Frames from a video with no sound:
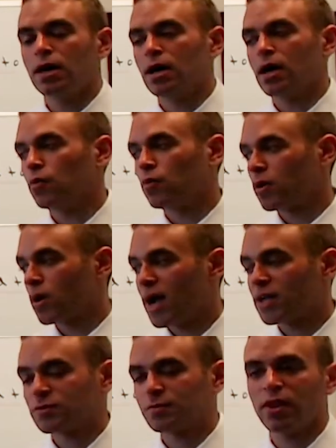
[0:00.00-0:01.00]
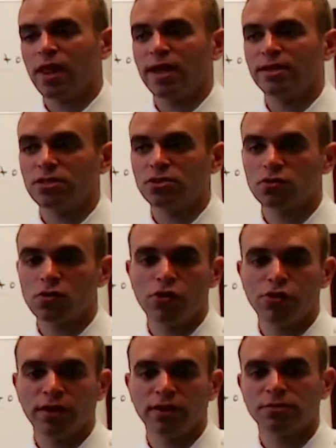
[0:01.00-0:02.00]
were hospitalized, these are
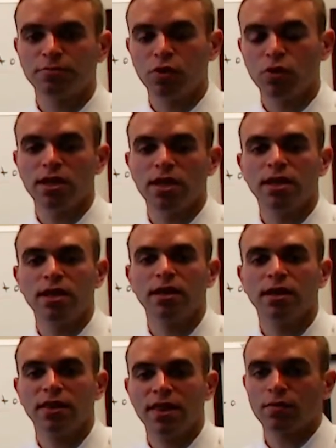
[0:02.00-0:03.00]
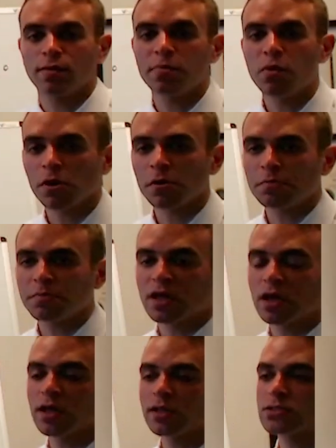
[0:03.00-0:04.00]
all things to put in that report,
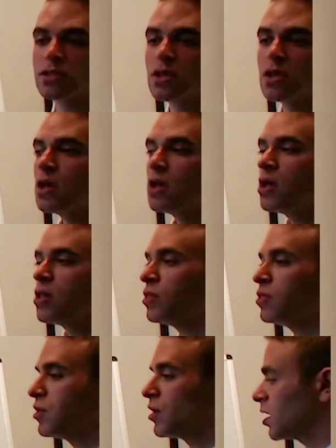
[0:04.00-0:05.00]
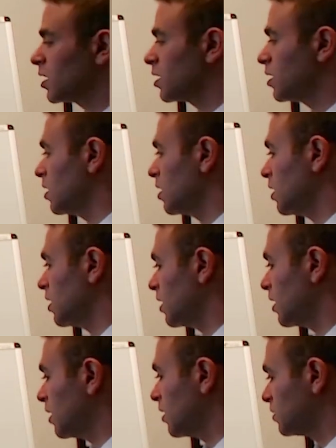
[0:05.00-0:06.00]
because they're going to
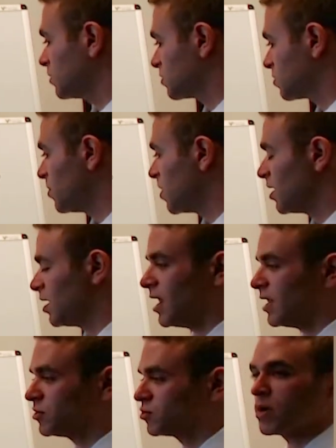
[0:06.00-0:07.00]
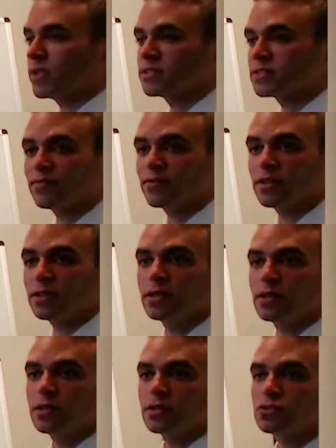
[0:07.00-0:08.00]
submit an
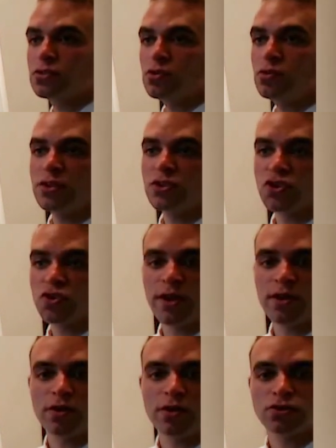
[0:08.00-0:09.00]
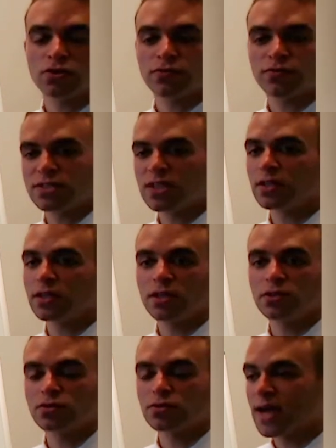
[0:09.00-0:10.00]
827 to these treaters or
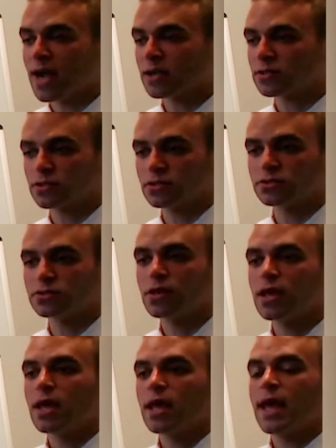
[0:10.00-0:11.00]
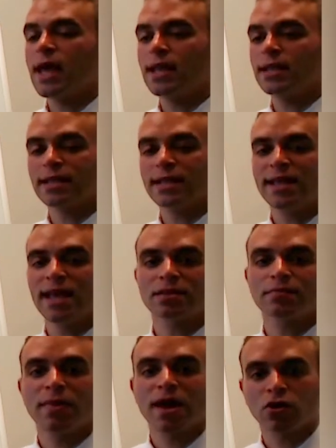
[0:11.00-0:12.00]
facilities or doctors and get
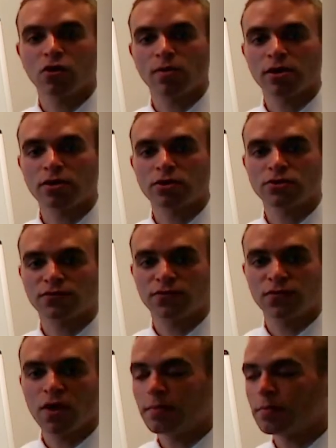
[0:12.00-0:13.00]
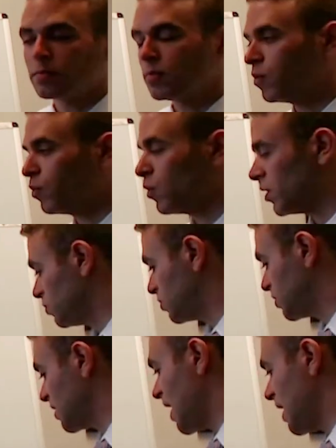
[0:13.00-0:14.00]
the medical records from what you
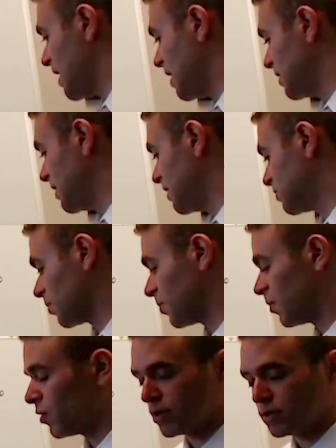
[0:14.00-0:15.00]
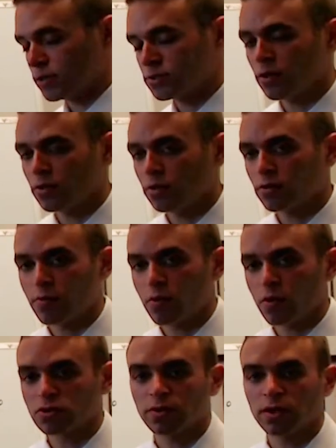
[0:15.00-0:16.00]
say in this report. So the
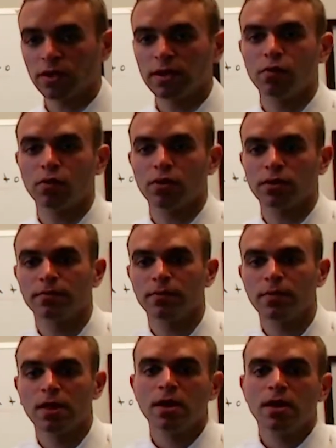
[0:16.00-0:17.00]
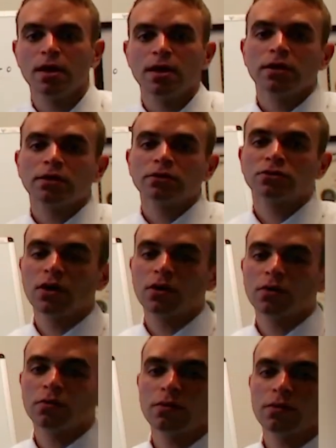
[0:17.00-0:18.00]
report's really important.
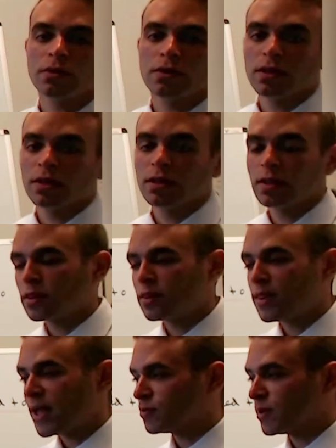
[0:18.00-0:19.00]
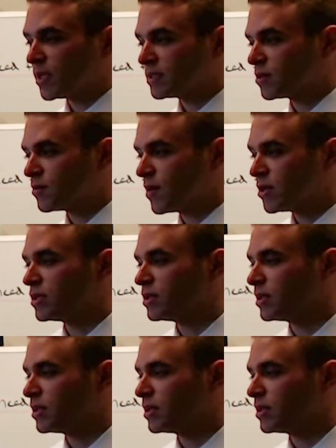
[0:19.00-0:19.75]
So that's reconsideration.